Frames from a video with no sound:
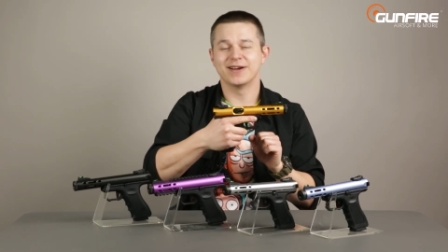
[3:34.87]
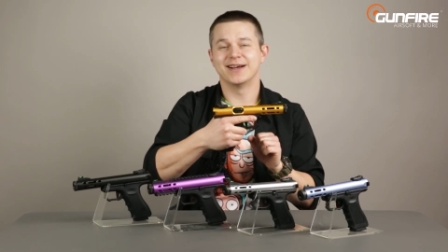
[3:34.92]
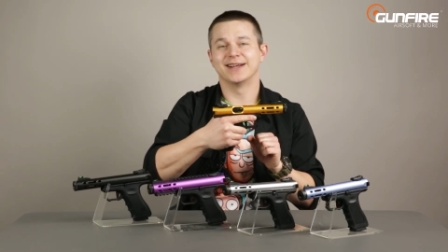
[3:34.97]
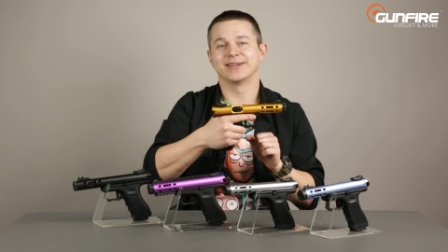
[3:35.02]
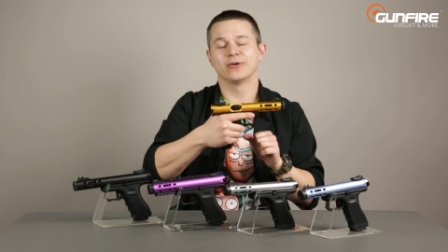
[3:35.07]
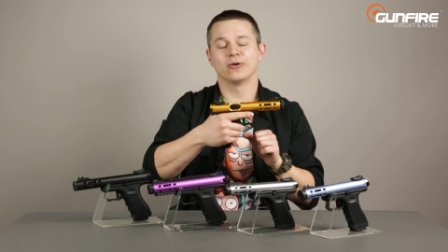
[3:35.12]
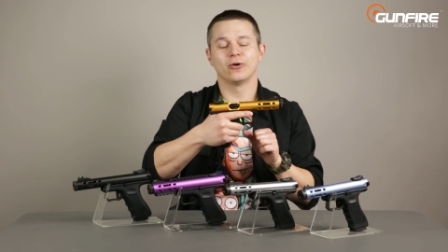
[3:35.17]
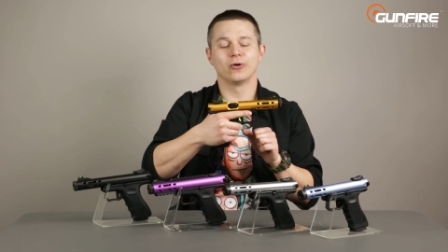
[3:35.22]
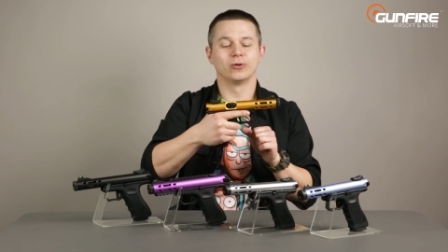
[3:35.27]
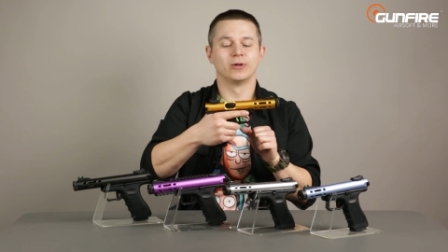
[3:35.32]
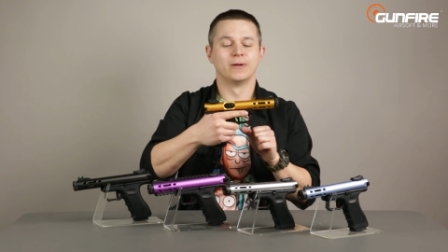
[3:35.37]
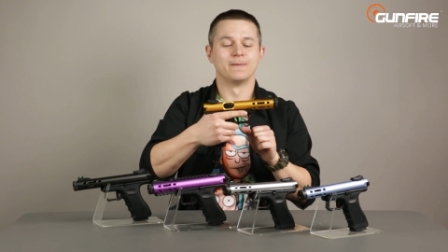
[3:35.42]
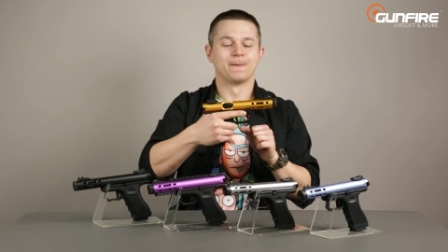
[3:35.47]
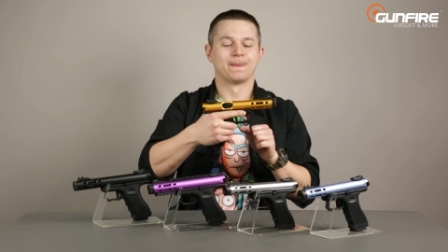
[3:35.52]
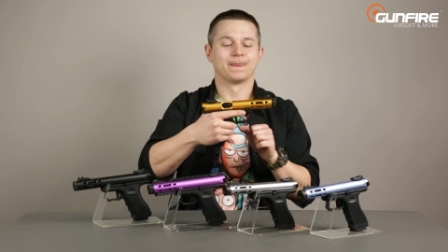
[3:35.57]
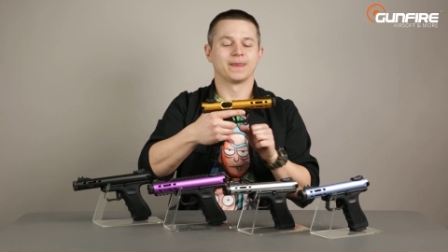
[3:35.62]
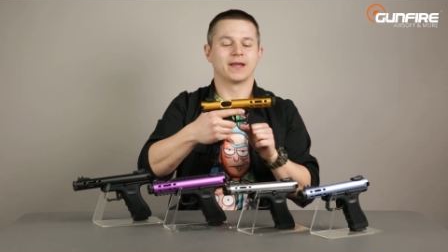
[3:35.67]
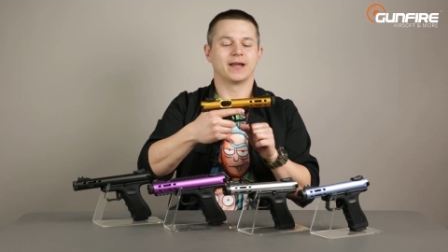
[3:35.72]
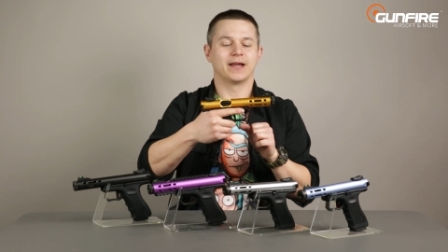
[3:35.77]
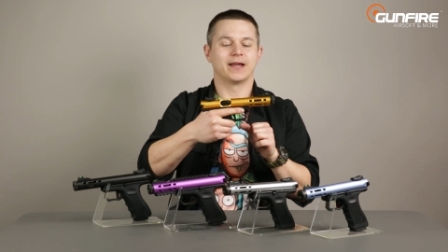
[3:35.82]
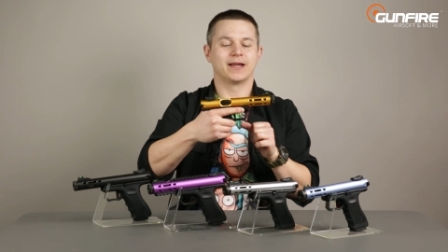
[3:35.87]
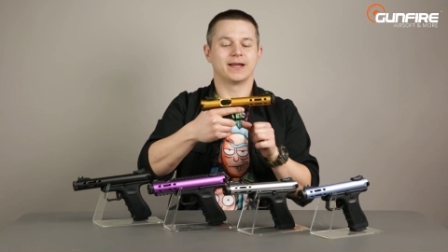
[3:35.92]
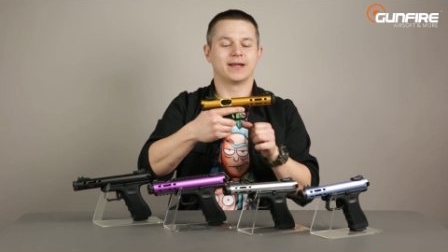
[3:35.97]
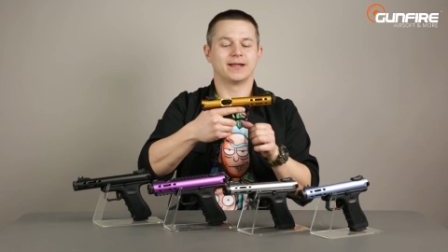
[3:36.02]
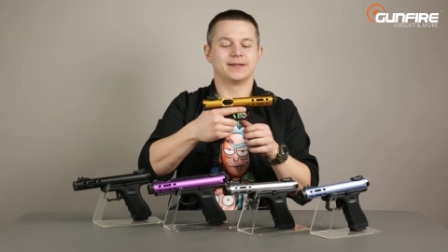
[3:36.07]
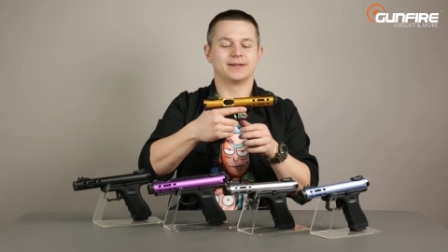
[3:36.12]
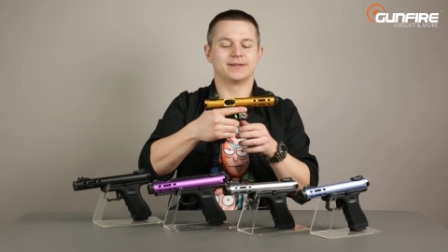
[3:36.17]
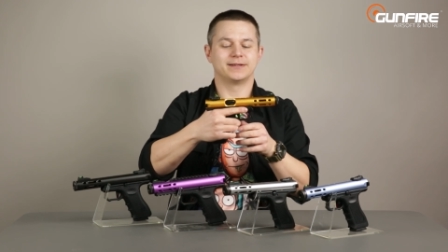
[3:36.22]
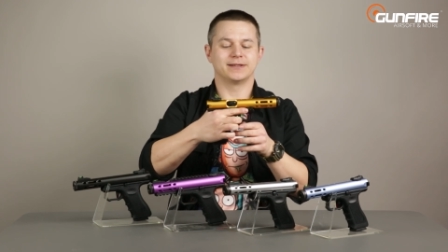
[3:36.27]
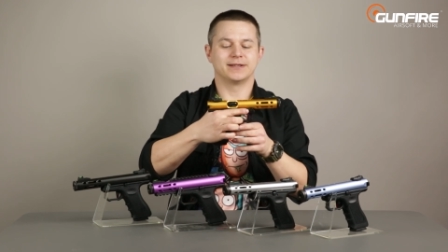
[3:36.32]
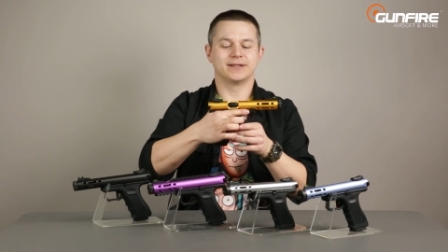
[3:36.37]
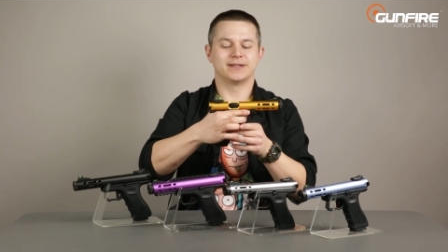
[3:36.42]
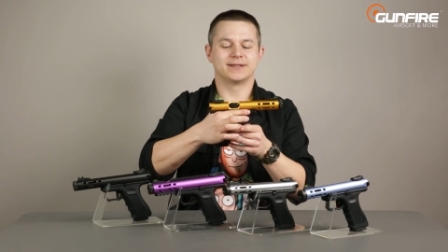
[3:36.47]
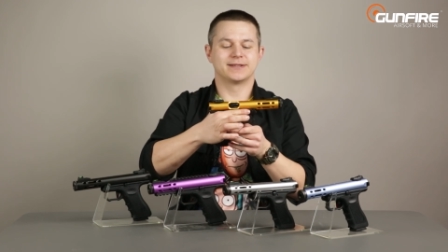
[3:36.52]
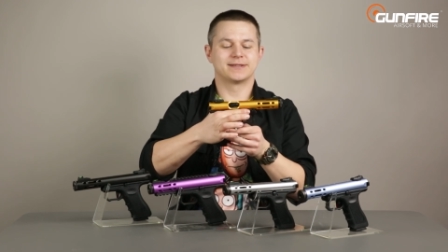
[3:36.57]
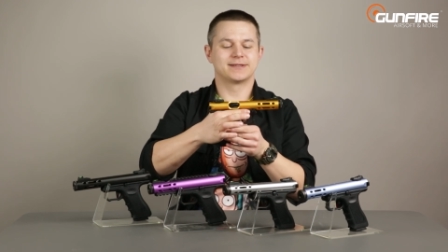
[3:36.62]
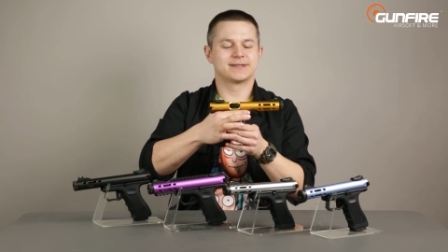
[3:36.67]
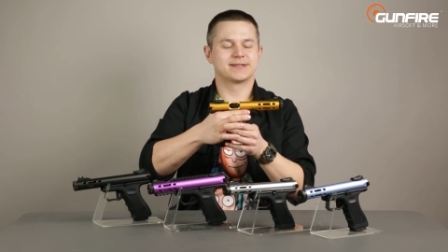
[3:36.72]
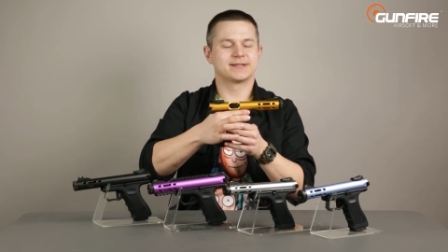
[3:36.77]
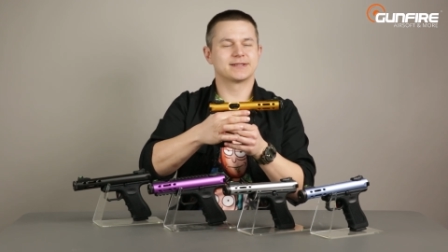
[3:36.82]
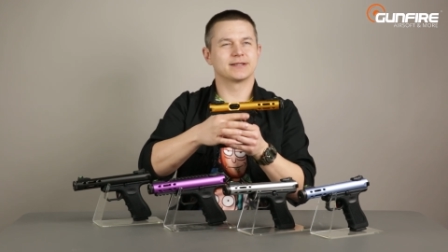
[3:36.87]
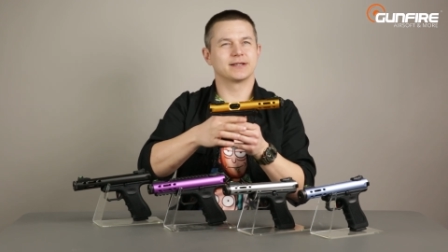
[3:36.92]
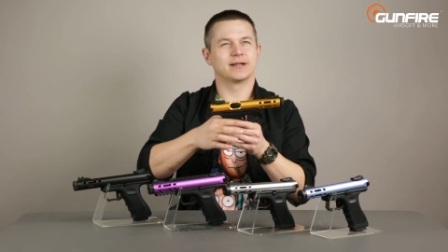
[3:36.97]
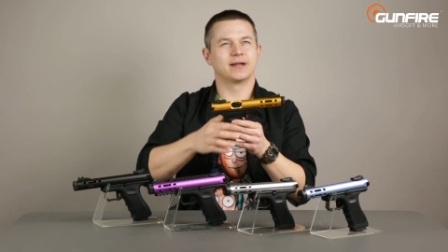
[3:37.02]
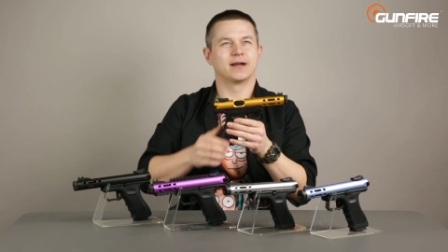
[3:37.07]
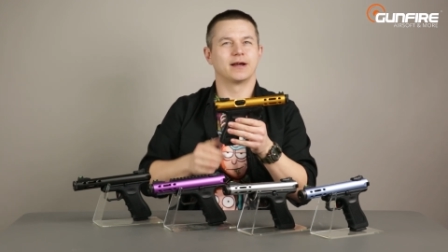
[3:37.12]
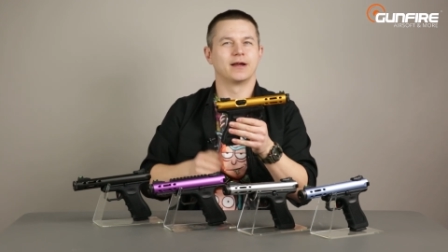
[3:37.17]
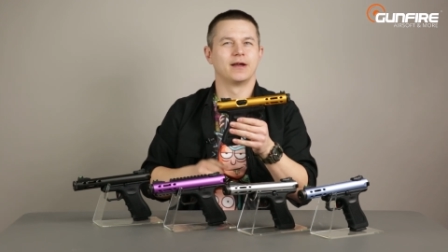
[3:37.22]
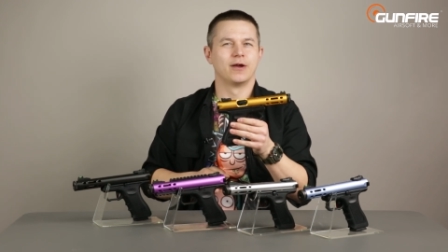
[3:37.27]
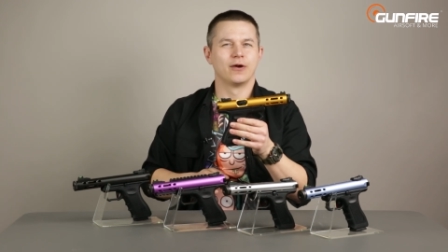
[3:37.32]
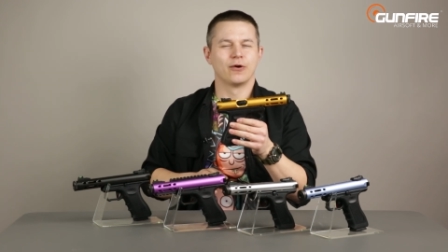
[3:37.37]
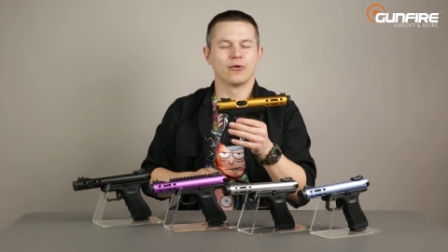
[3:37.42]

at all, and it's uh,